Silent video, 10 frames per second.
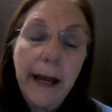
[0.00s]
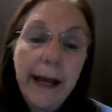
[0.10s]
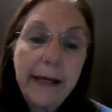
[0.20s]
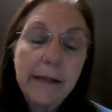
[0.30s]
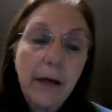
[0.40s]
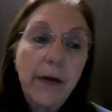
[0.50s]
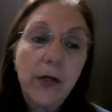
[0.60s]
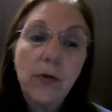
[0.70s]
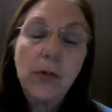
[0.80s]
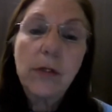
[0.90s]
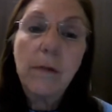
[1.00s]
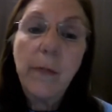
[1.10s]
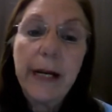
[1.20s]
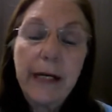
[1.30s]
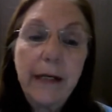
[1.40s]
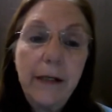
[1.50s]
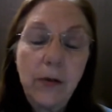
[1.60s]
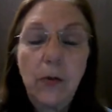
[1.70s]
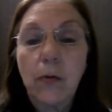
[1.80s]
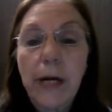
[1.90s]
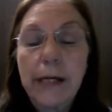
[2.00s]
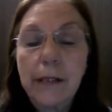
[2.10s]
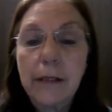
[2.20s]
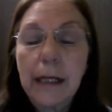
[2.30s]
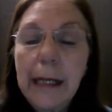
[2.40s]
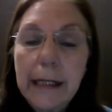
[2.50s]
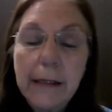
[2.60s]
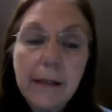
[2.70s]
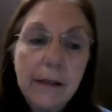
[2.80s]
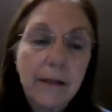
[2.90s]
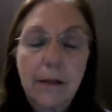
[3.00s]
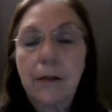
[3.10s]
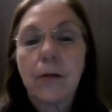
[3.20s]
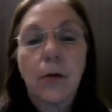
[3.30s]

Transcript: as I used the money to raise the kids,